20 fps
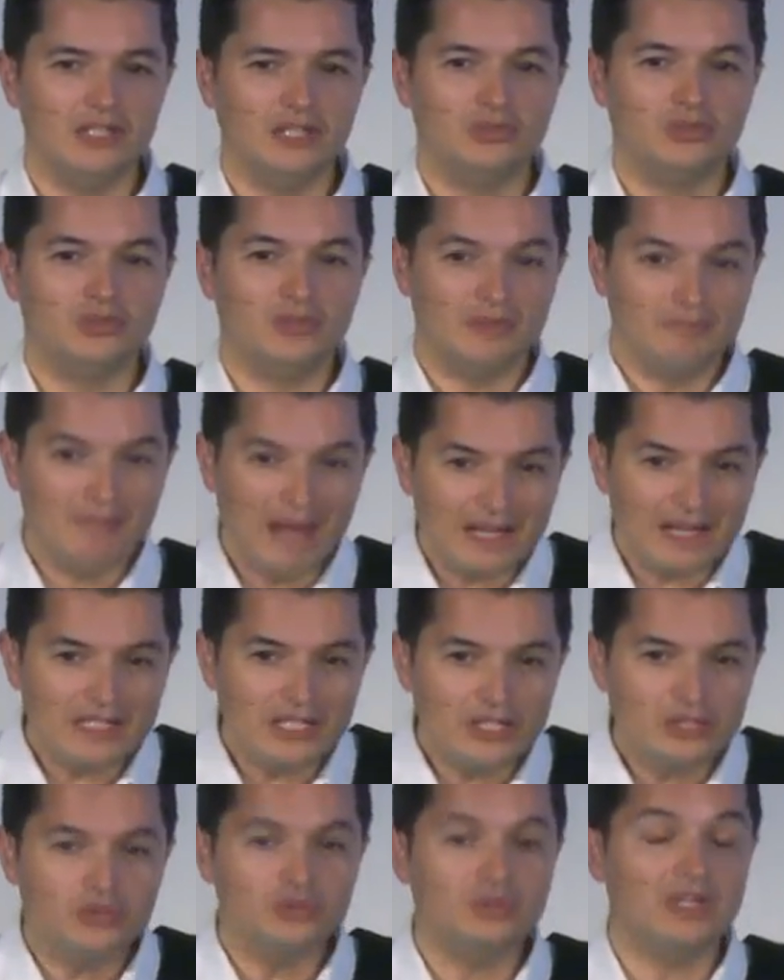into the
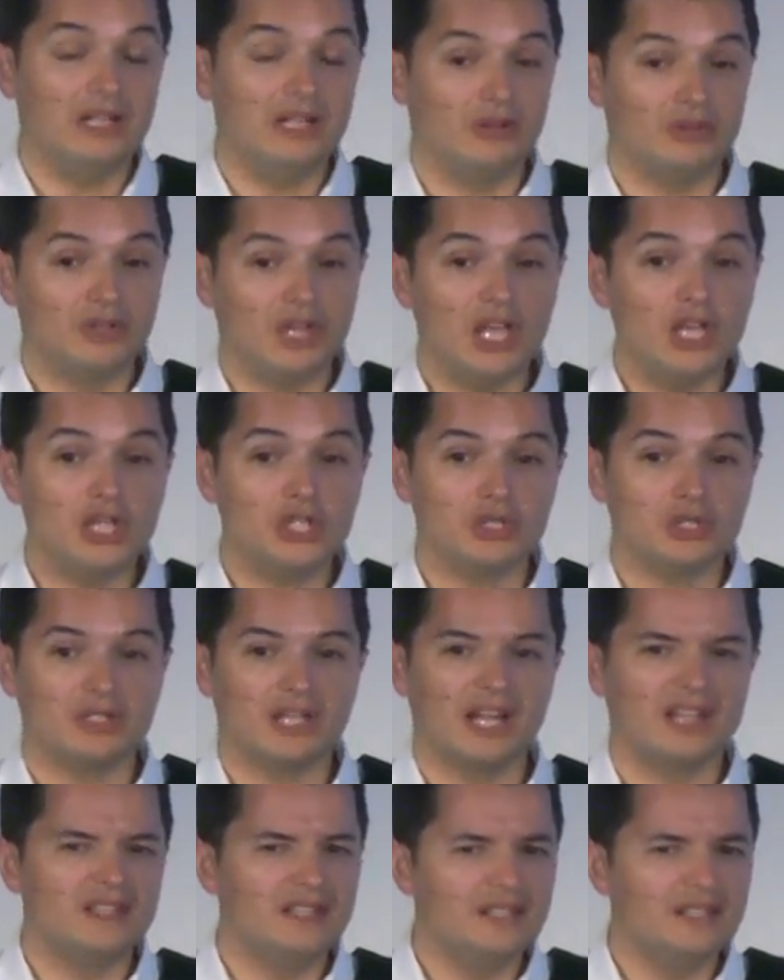magnitude, the location,